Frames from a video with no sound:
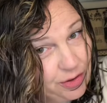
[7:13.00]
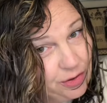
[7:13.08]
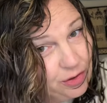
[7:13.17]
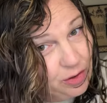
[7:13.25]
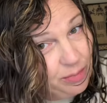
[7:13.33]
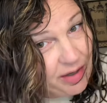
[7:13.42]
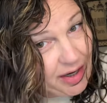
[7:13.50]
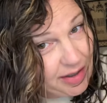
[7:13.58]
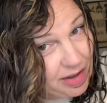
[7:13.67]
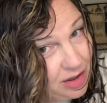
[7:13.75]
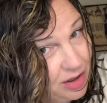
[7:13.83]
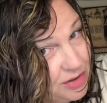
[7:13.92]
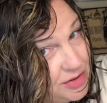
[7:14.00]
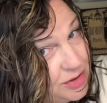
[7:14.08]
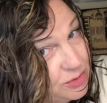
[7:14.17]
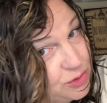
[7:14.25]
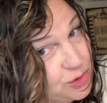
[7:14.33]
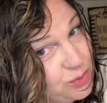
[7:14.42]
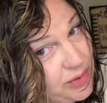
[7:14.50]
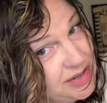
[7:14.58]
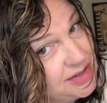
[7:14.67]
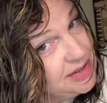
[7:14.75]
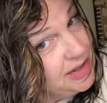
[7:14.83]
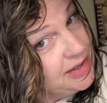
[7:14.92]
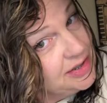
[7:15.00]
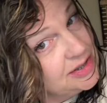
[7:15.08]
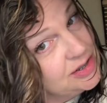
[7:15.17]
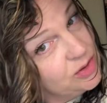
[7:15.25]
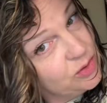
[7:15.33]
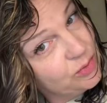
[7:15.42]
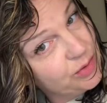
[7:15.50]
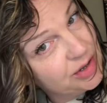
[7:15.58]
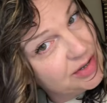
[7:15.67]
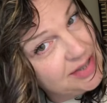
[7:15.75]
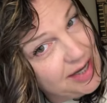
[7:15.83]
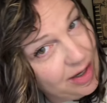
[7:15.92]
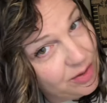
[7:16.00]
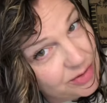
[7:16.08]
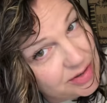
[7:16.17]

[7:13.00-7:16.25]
curl, but I can also twist it so it works out.